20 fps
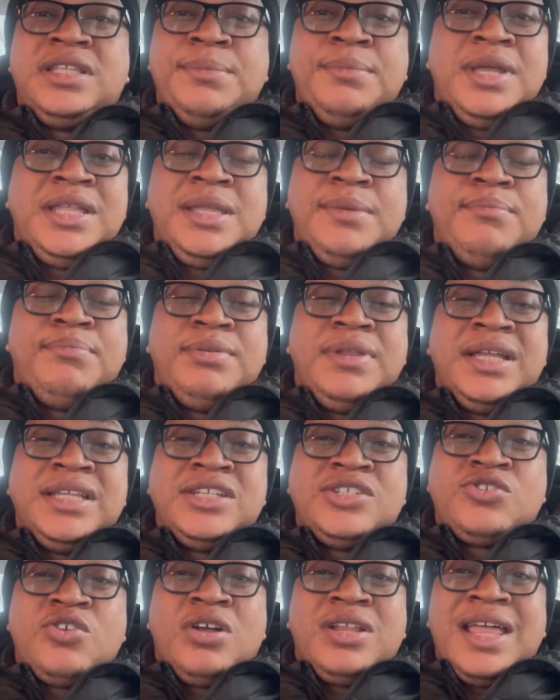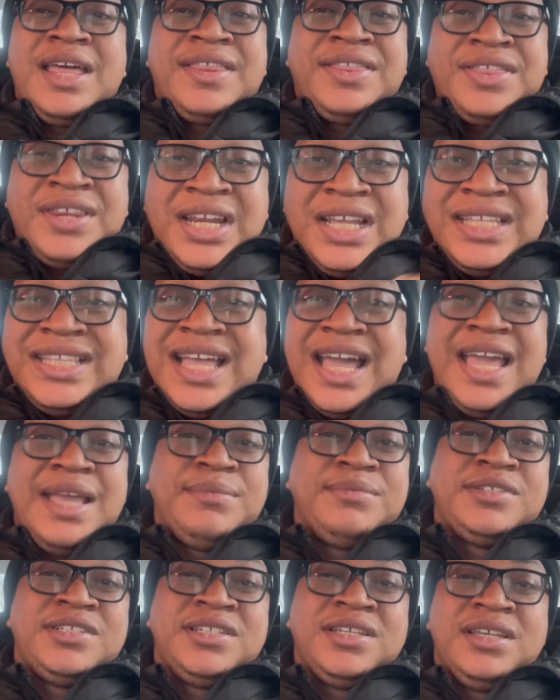They made him play the song like 3
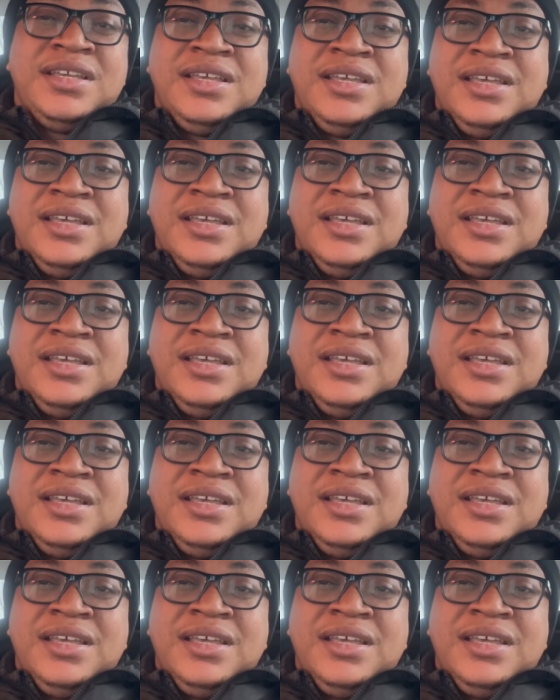times.